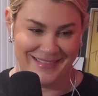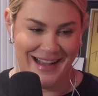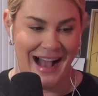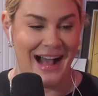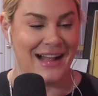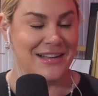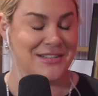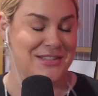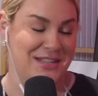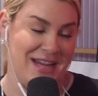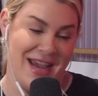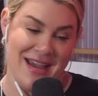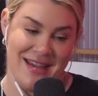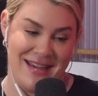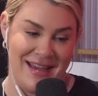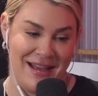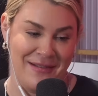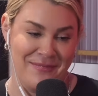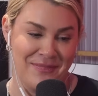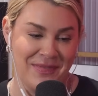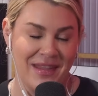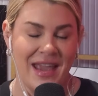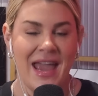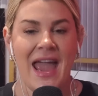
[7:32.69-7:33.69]
I'll take
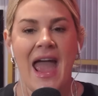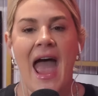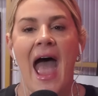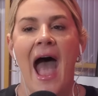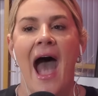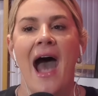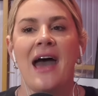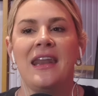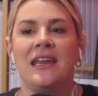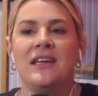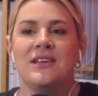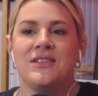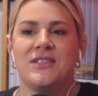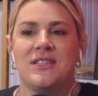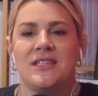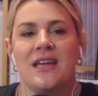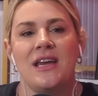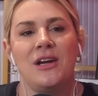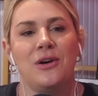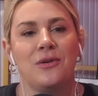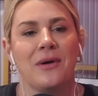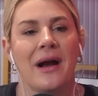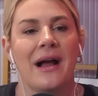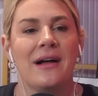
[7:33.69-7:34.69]
it. How do you
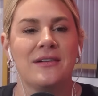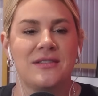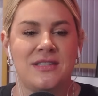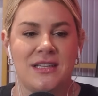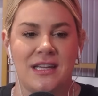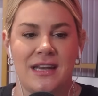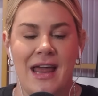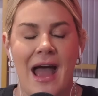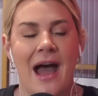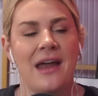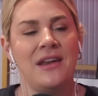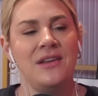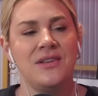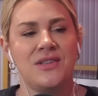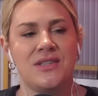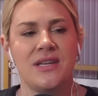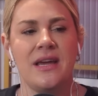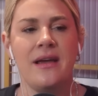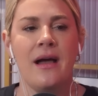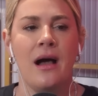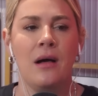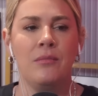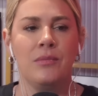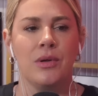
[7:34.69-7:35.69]
stay grounded? How do you
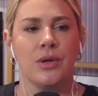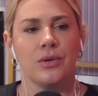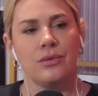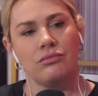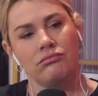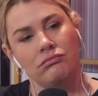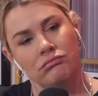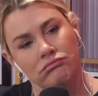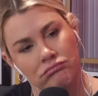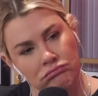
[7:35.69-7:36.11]
stay humbled?